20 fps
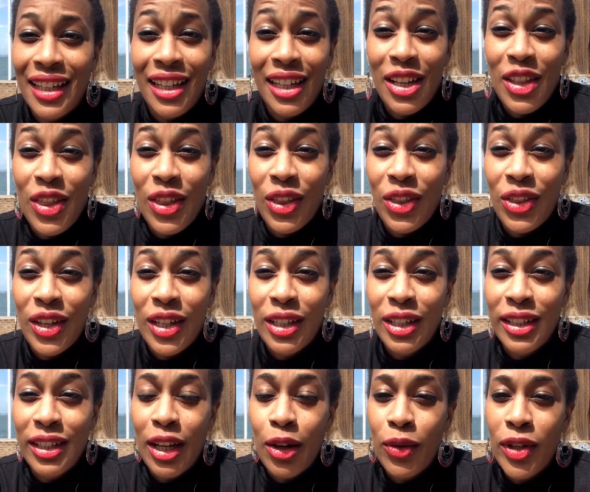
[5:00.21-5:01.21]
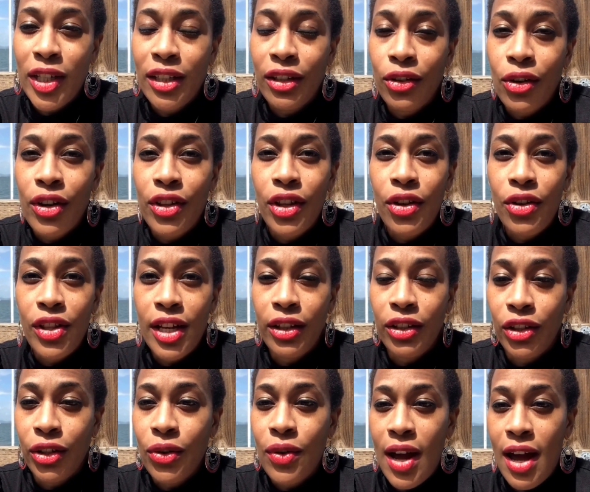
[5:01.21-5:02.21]
like, the things that we do, although they
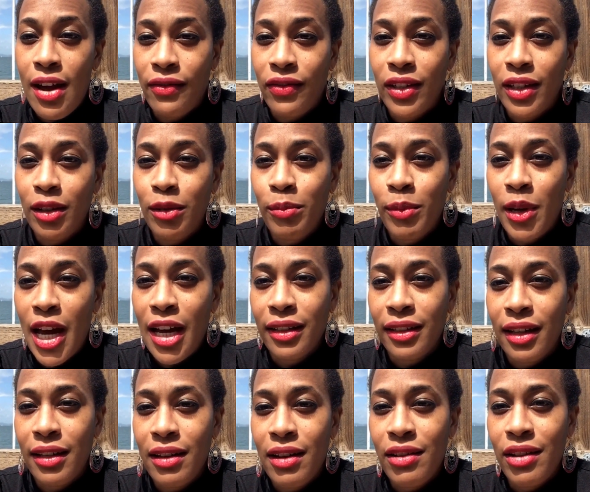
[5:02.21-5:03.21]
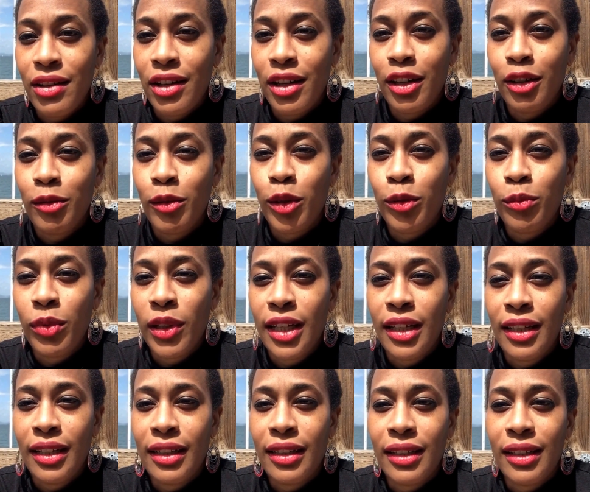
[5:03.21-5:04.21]
do have an impact on other human
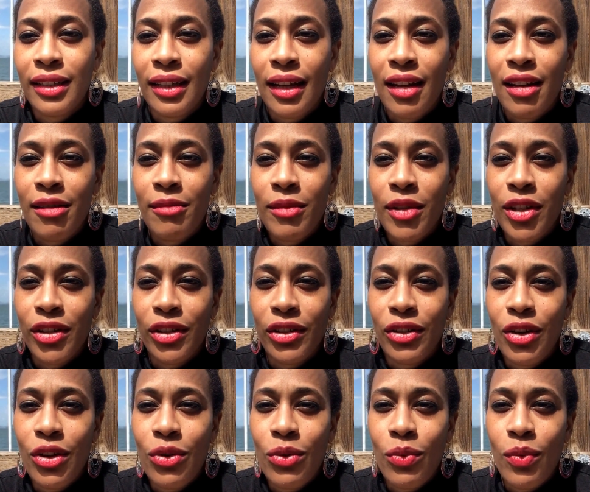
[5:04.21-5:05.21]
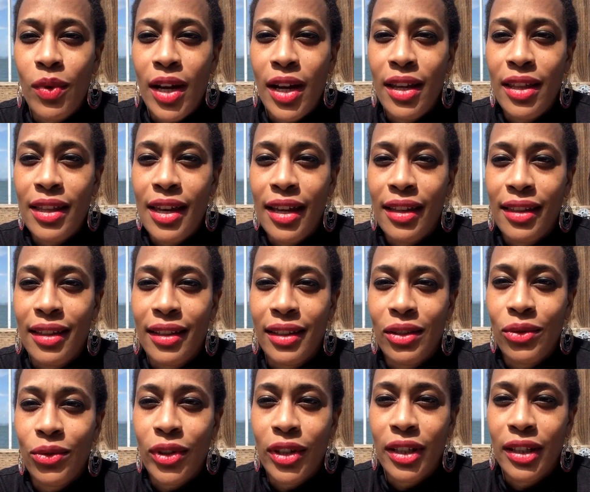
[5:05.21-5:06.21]
beings, there's no way that
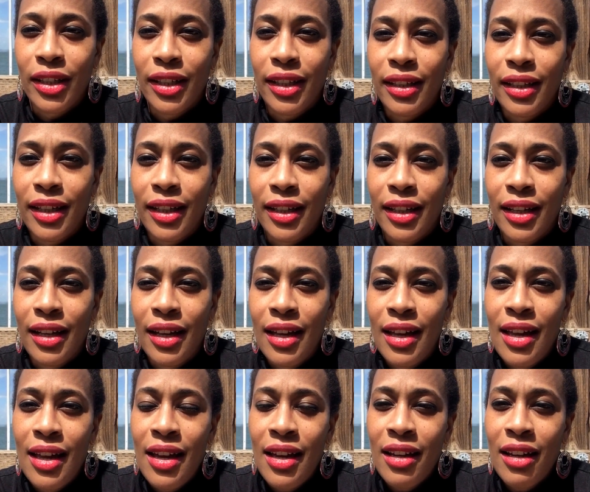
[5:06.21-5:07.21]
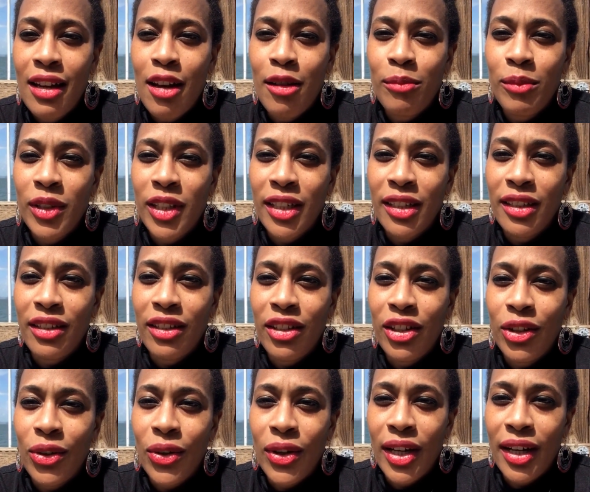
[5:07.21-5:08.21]
this really, like, comes
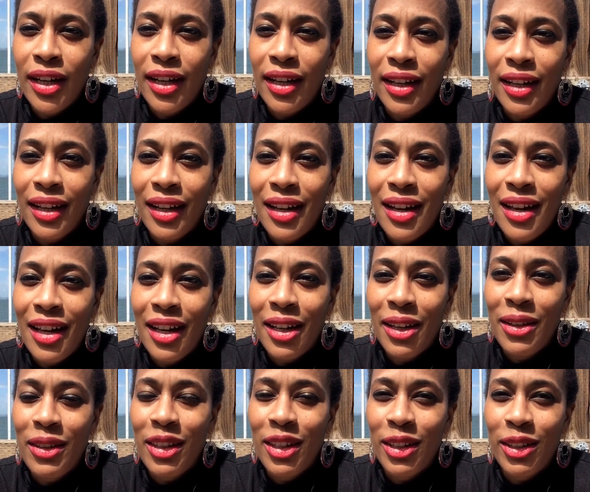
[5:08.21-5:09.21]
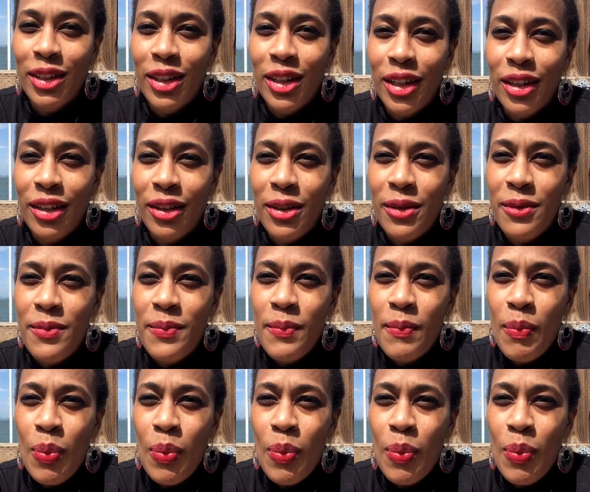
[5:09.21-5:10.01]
into the